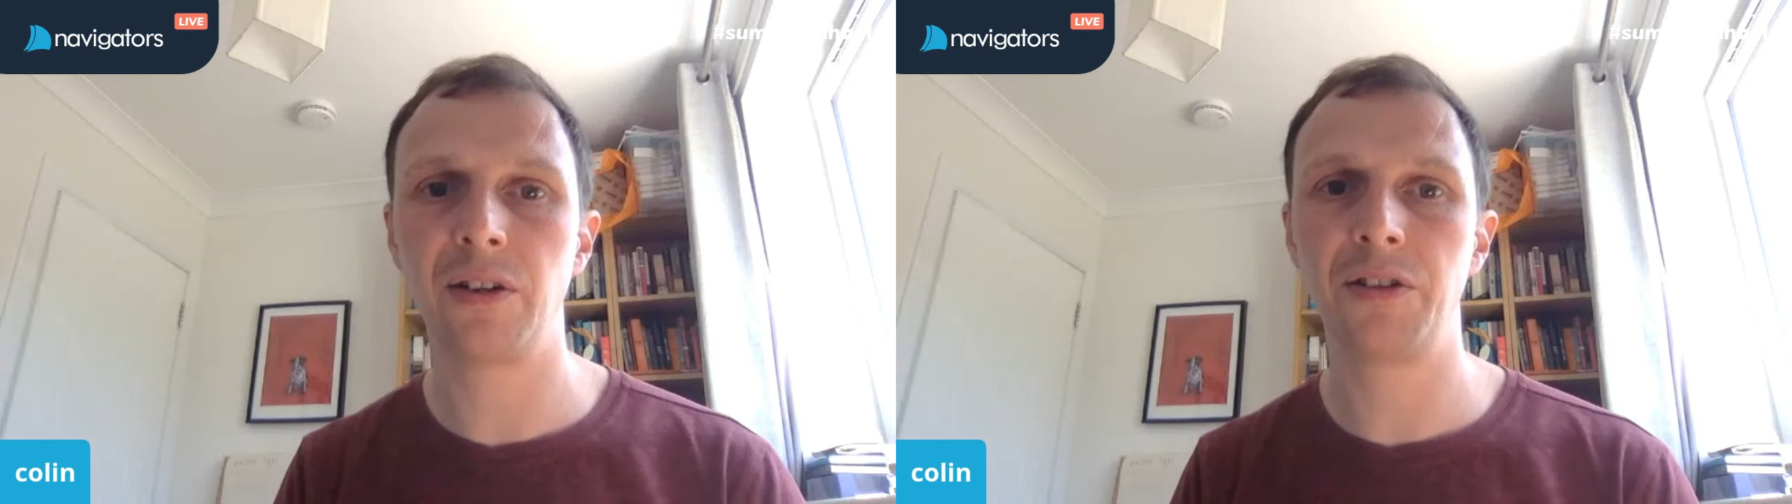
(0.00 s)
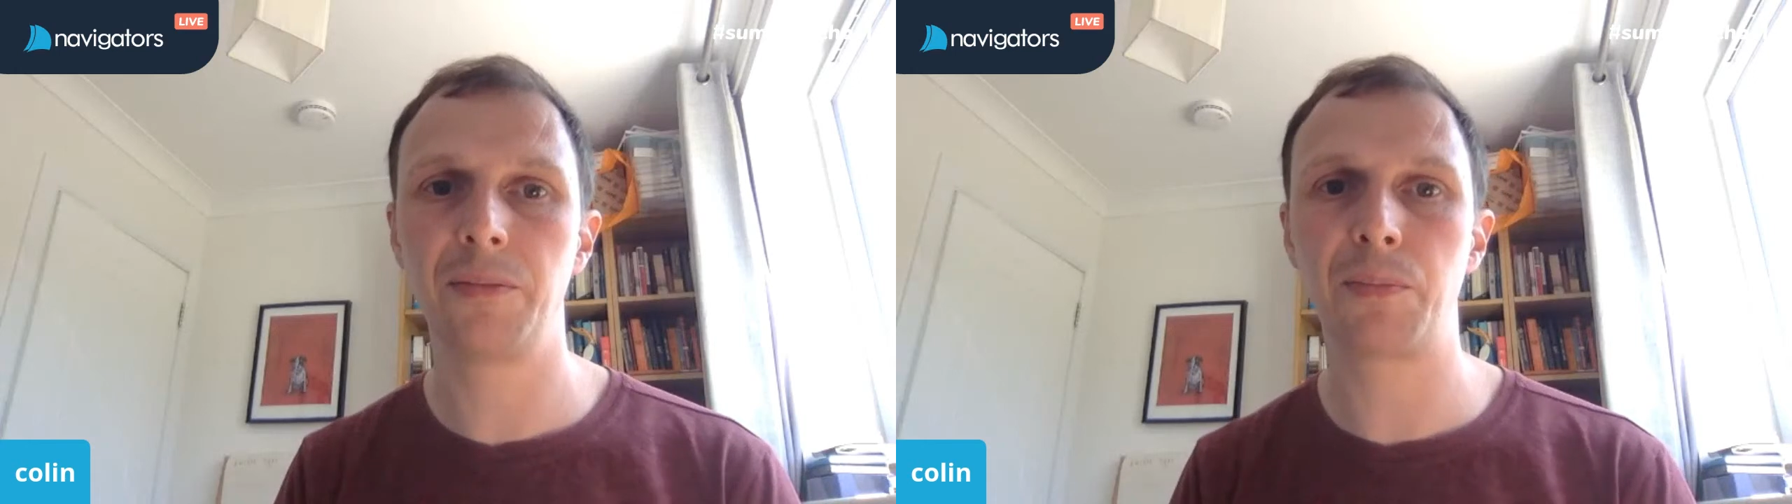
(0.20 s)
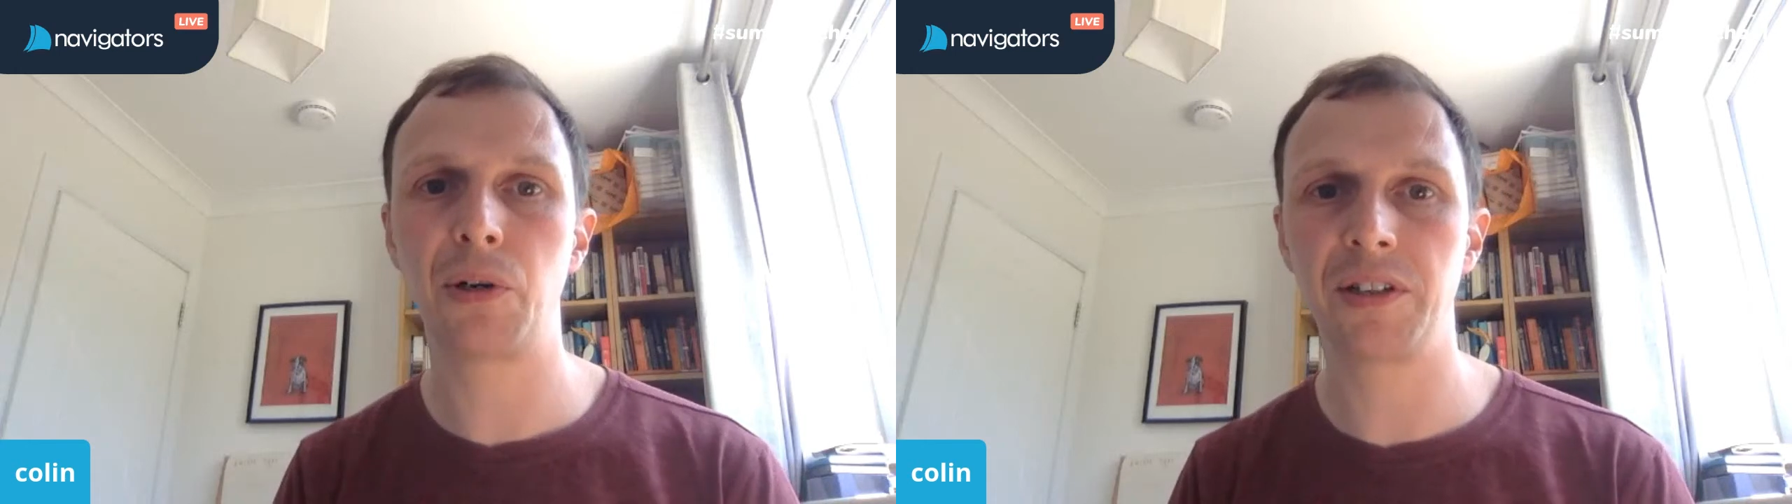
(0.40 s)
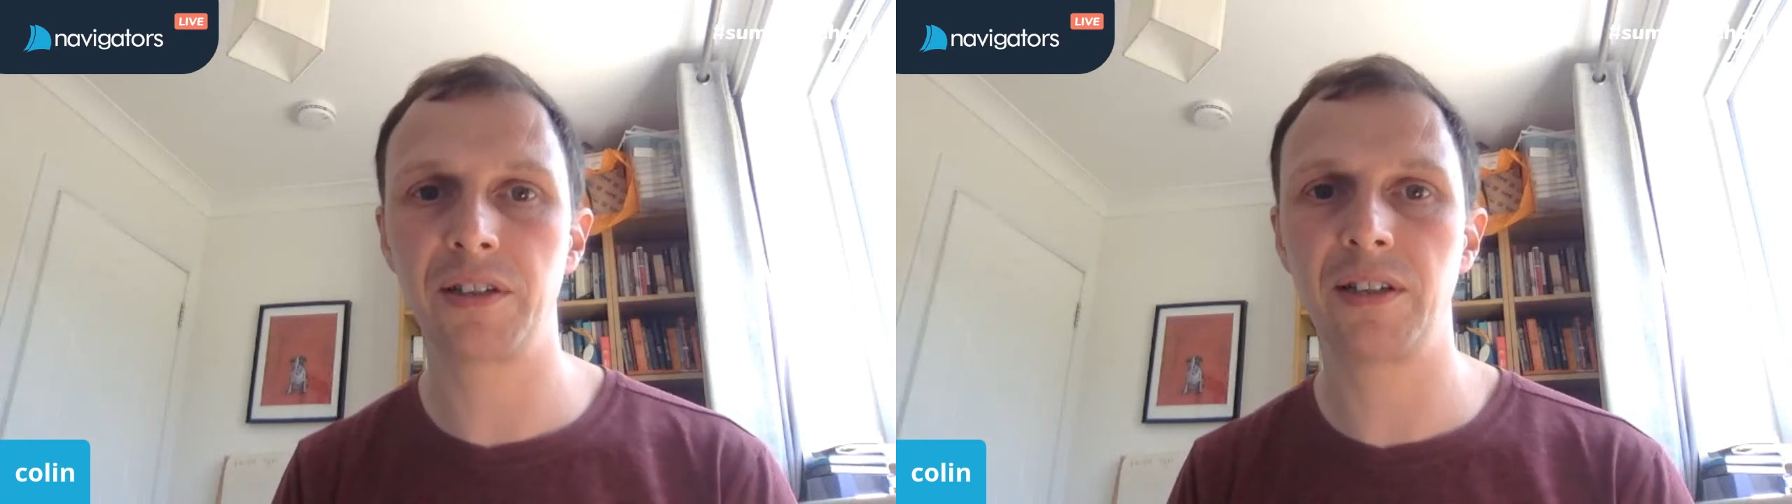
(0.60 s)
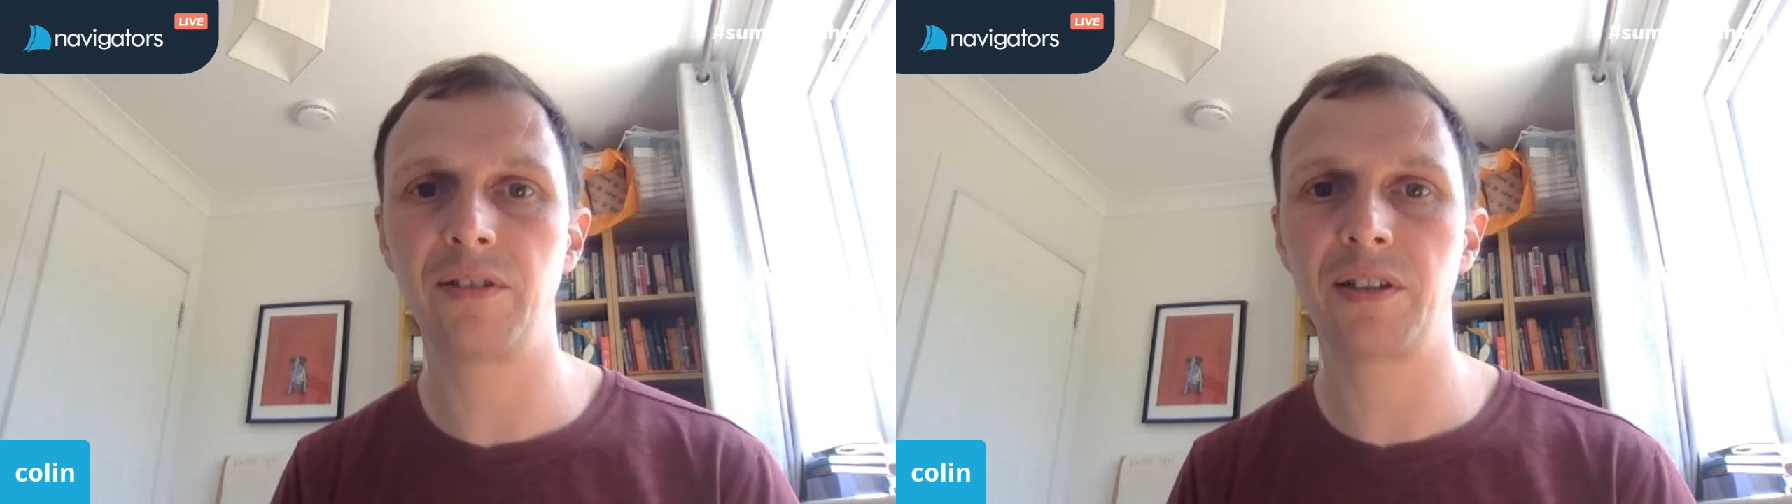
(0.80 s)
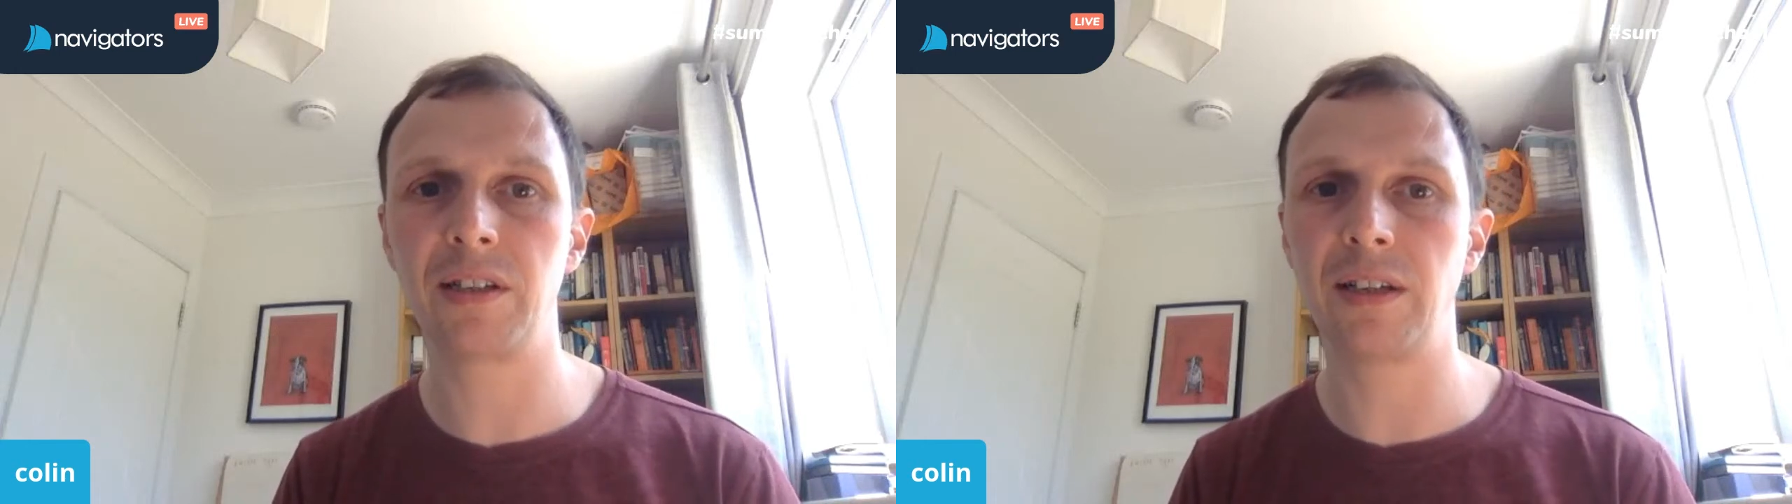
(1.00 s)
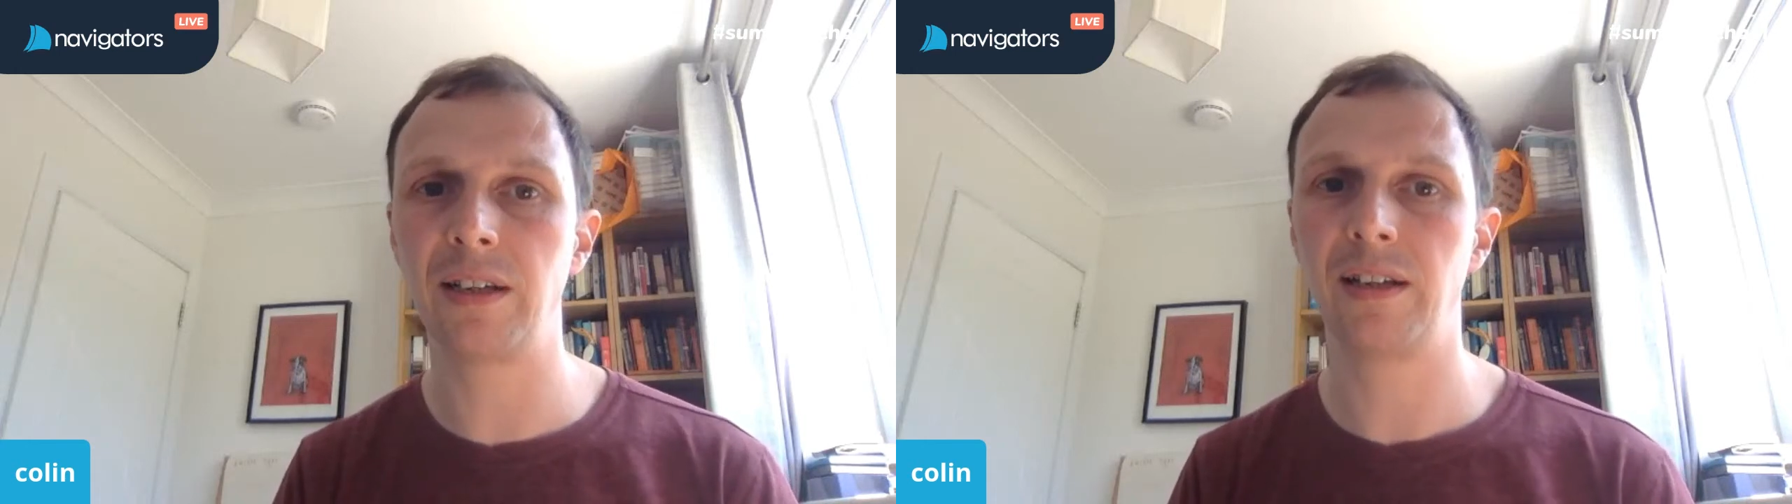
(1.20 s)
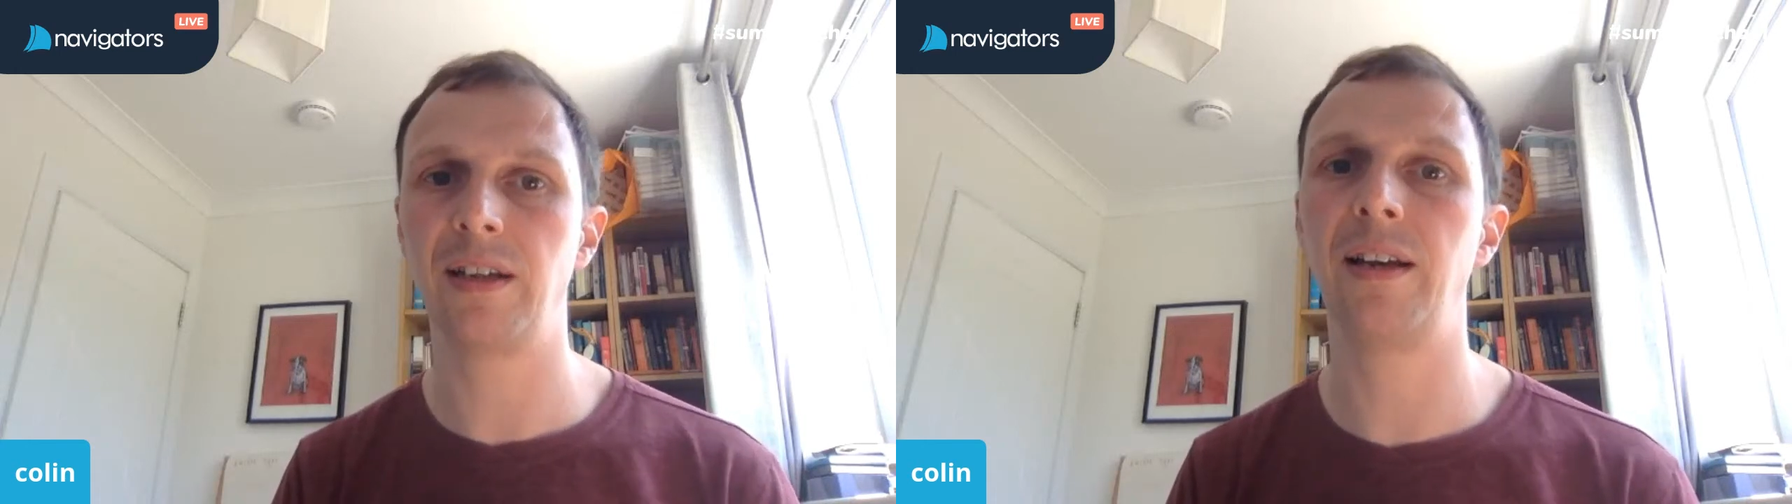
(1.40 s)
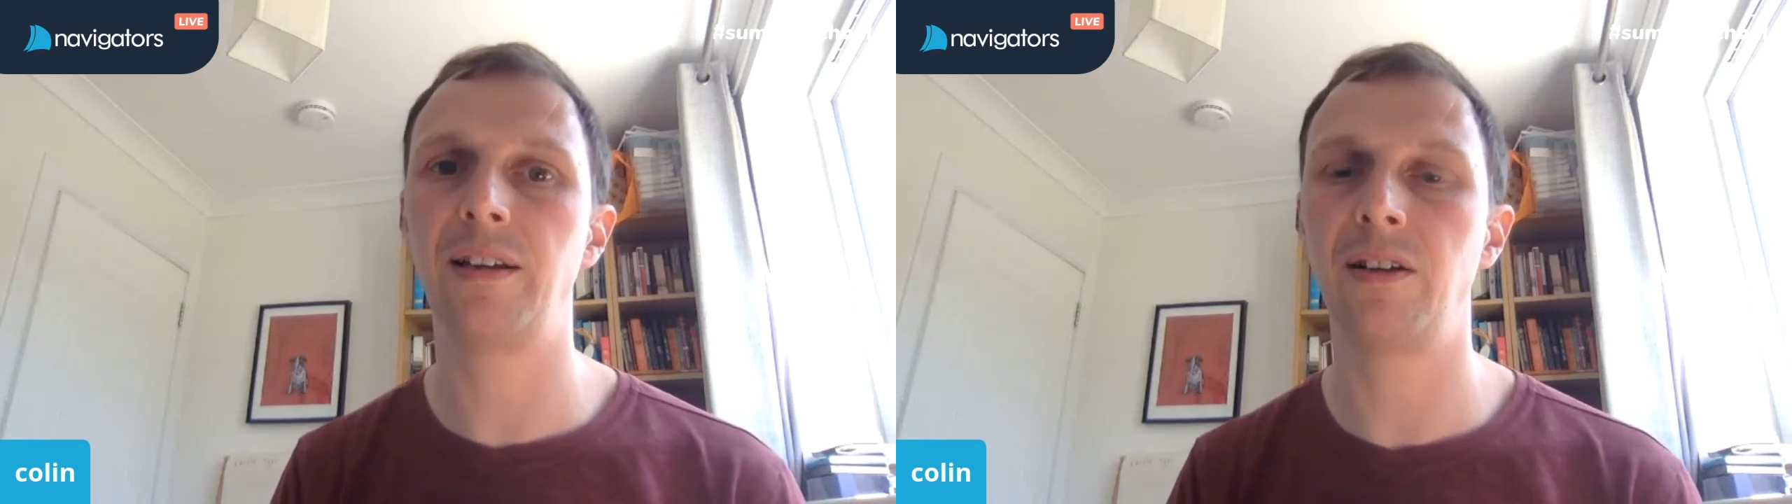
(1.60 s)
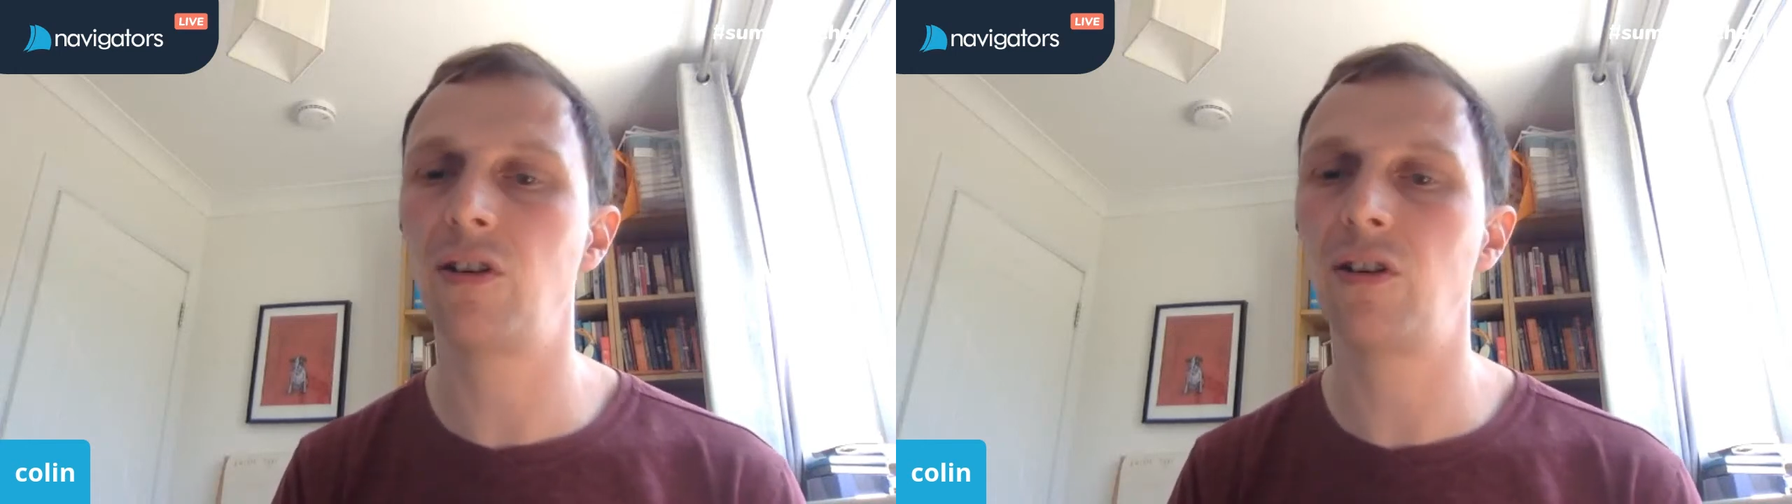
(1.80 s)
on the productivity or